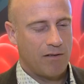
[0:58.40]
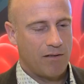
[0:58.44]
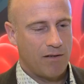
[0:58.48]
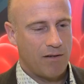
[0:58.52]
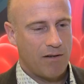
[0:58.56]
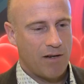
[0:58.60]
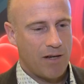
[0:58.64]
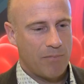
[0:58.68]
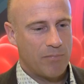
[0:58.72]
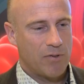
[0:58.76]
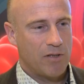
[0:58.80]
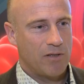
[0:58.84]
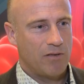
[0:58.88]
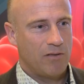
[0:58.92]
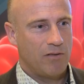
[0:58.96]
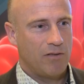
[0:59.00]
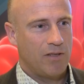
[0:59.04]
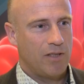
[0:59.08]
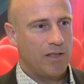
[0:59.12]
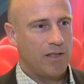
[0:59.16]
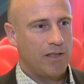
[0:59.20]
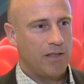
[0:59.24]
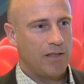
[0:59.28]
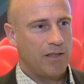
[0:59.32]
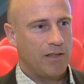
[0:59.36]
are
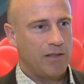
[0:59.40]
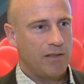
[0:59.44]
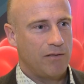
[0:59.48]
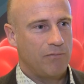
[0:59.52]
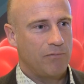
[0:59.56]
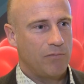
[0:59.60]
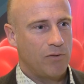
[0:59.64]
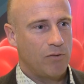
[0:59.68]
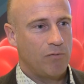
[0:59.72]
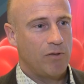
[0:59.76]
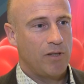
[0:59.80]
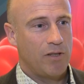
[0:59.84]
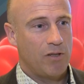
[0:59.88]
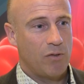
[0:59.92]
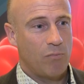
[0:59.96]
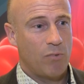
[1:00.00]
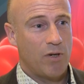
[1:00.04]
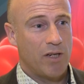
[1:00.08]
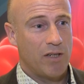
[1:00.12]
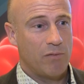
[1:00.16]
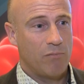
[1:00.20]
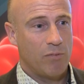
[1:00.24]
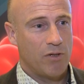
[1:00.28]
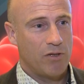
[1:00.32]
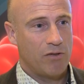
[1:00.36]
absolutely uh, really the
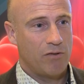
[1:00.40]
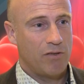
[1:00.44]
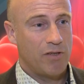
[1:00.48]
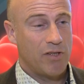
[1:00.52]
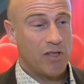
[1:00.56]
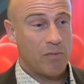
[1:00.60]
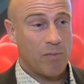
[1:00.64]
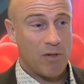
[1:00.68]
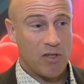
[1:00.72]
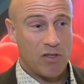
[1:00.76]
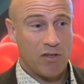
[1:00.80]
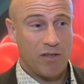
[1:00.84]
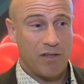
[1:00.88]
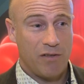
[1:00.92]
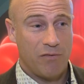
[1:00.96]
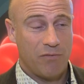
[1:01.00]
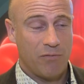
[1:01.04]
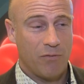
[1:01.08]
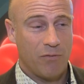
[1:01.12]
bread and butter, and especially